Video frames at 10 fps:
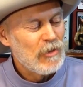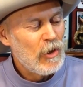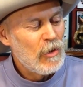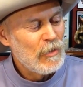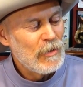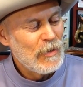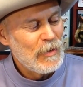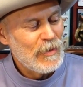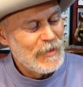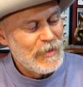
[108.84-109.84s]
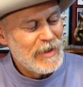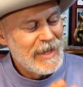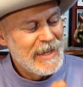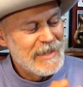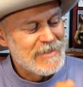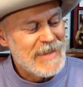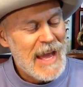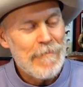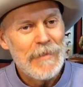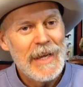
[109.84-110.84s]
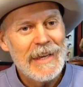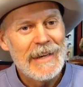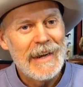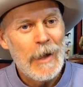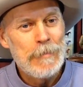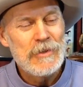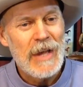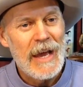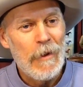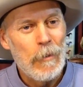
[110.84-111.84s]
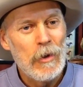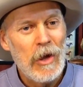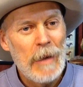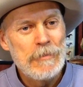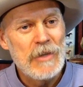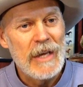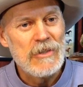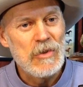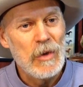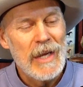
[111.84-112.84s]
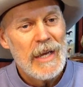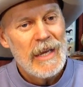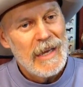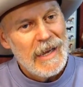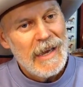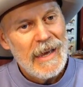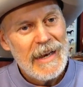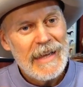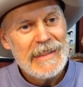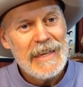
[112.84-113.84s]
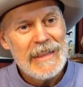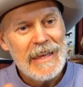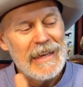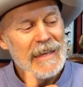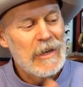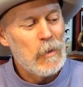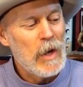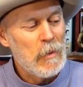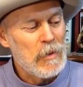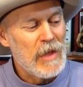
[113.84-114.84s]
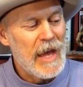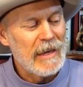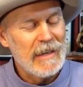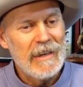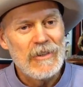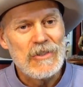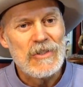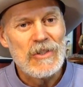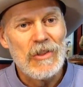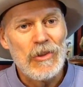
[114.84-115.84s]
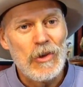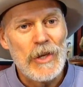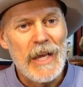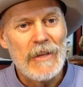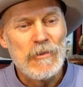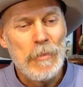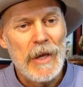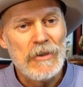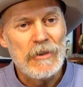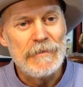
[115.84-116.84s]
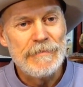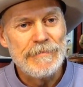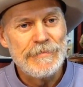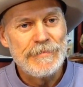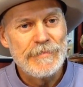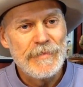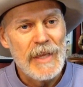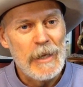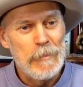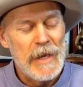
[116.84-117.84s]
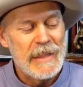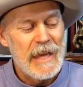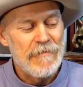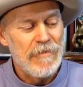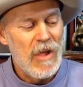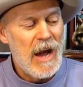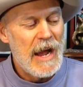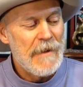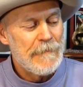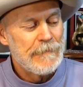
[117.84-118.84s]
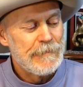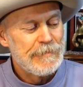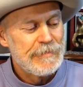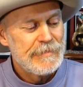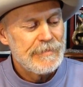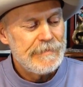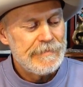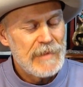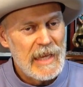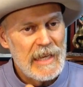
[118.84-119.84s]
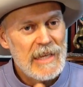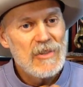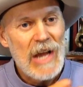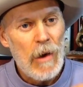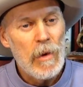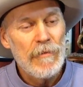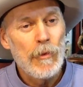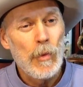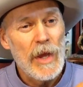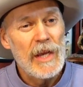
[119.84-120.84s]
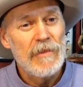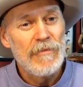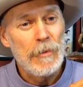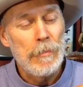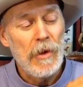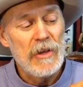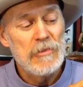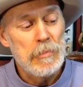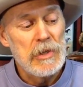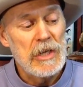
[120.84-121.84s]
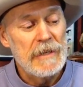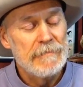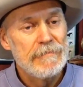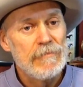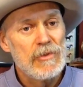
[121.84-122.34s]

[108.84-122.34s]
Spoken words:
So it's not making a real upsize to it, and I think they can get away with that because it's in 38 special. They can make that fly. It is, however, rated for plus P,